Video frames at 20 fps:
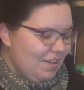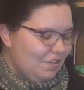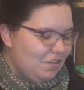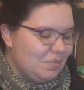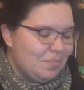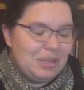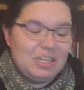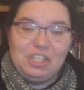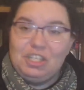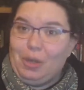
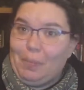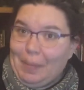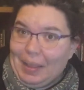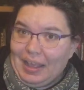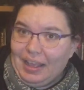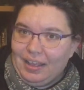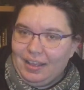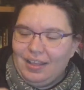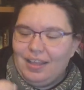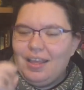for my shopping
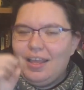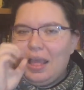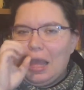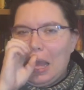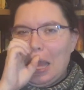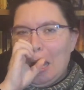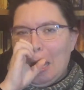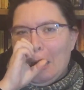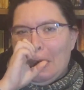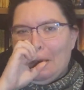
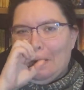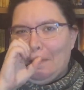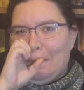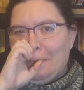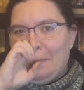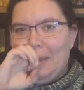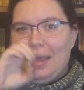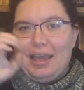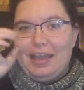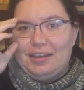
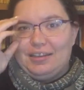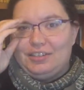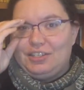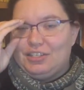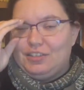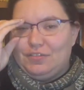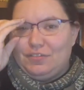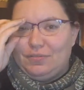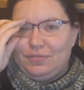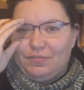and
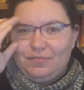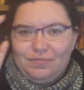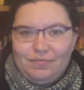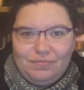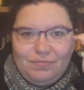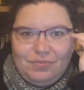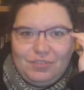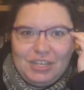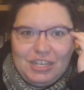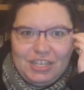just
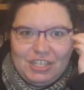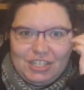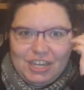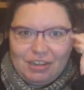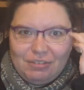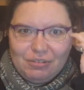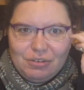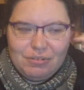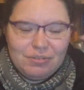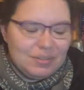in
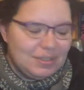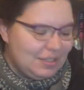general.